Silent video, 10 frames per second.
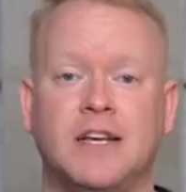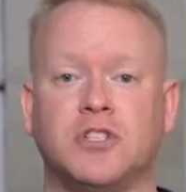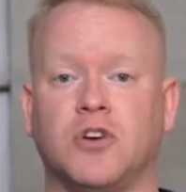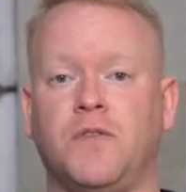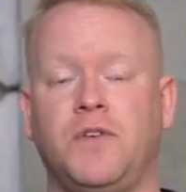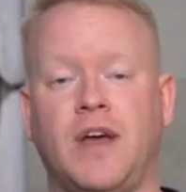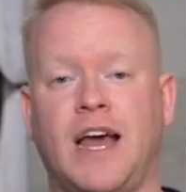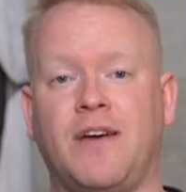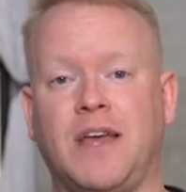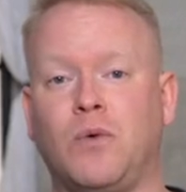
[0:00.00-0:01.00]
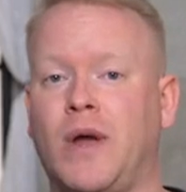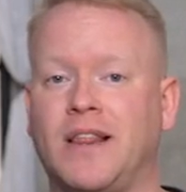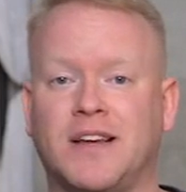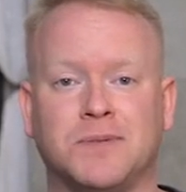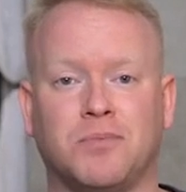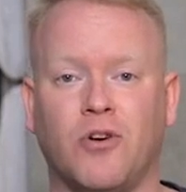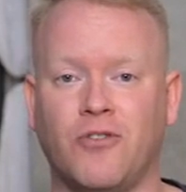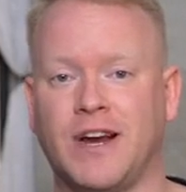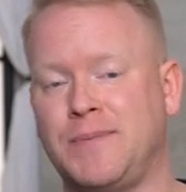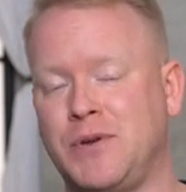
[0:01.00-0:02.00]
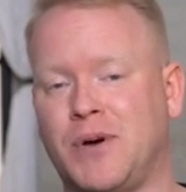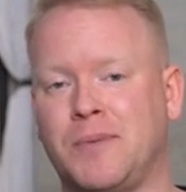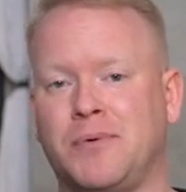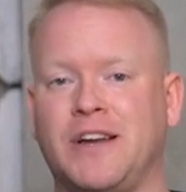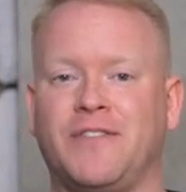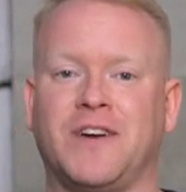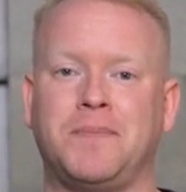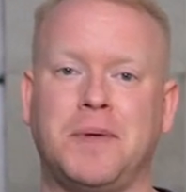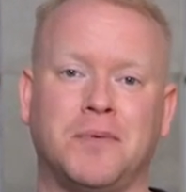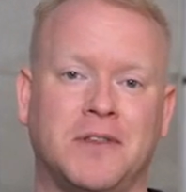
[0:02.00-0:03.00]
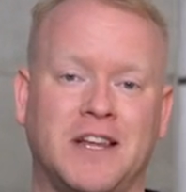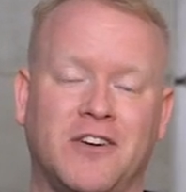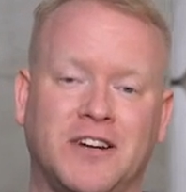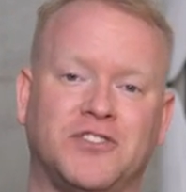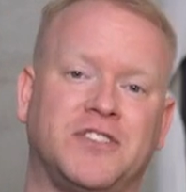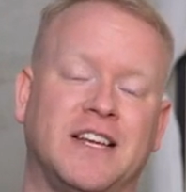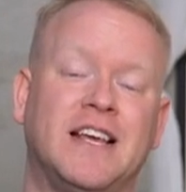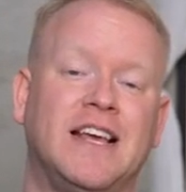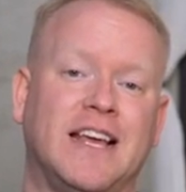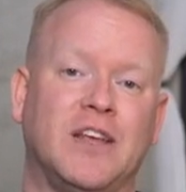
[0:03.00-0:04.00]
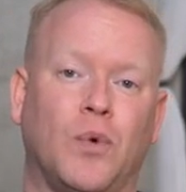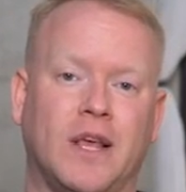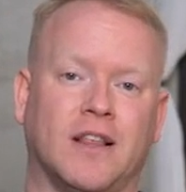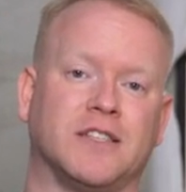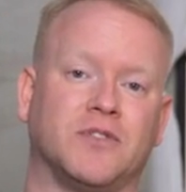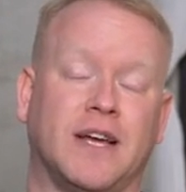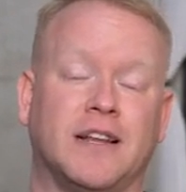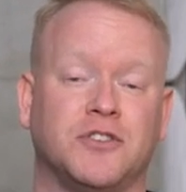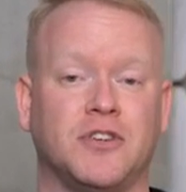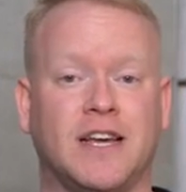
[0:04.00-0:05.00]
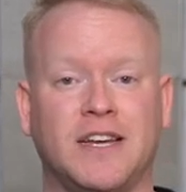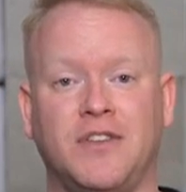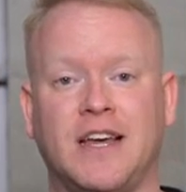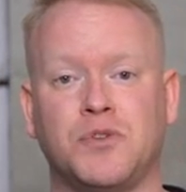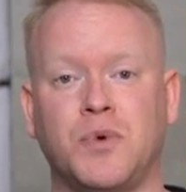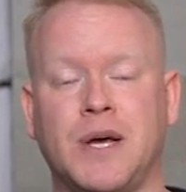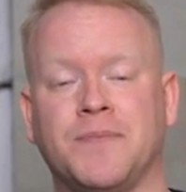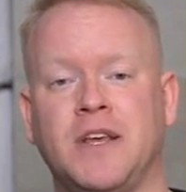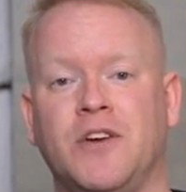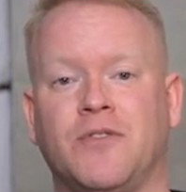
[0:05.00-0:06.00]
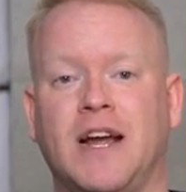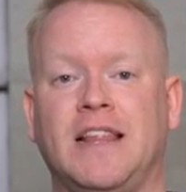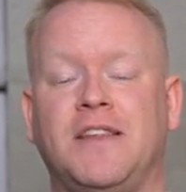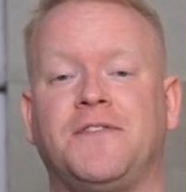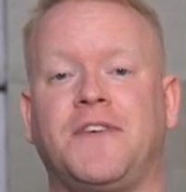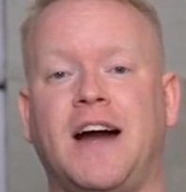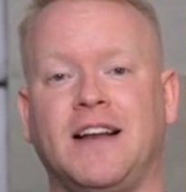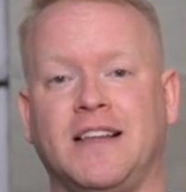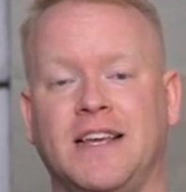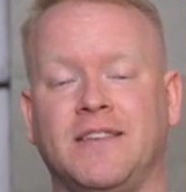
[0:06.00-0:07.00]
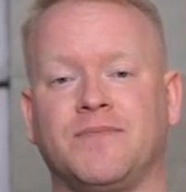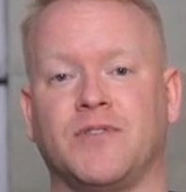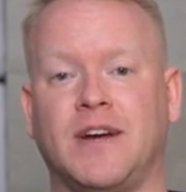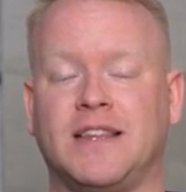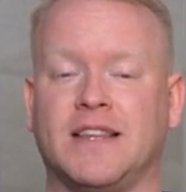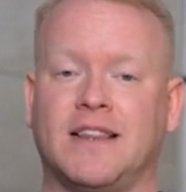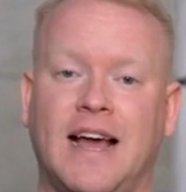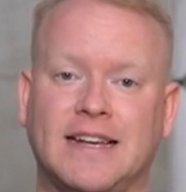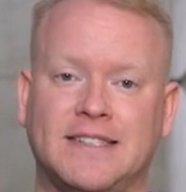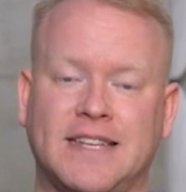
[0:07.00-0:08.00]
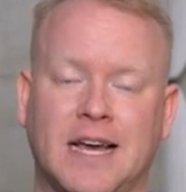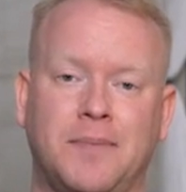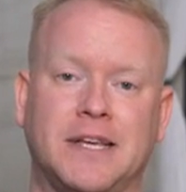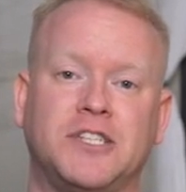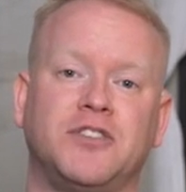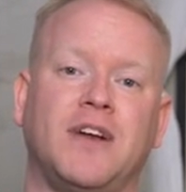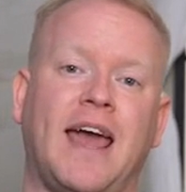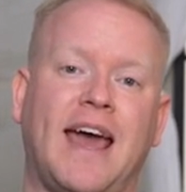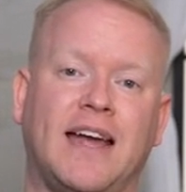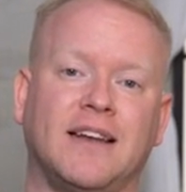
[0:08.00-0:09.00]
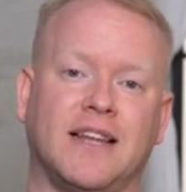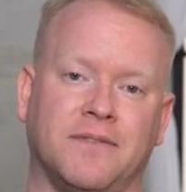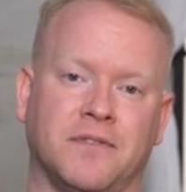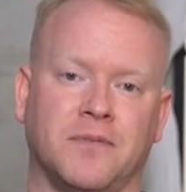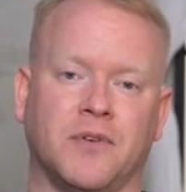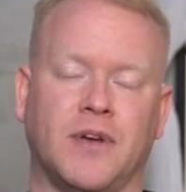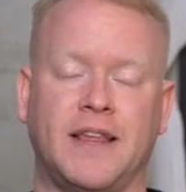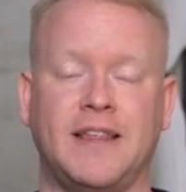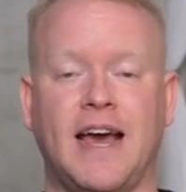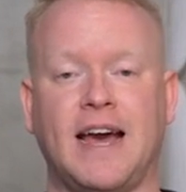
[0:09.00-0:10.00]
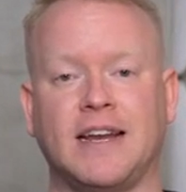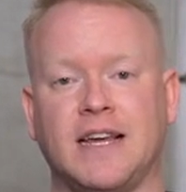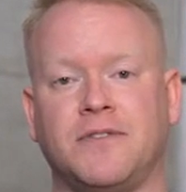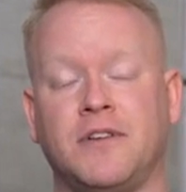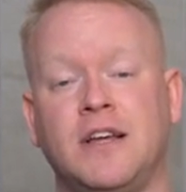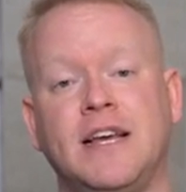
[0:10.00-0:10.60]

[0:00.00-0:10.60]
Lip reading: So if you have a weight loss program, you want to put it in front of people that are interested in weight loss, okay? And I'll show you how to do that as well, right? And then finally, right, the last step is your ad level, okay? The ad level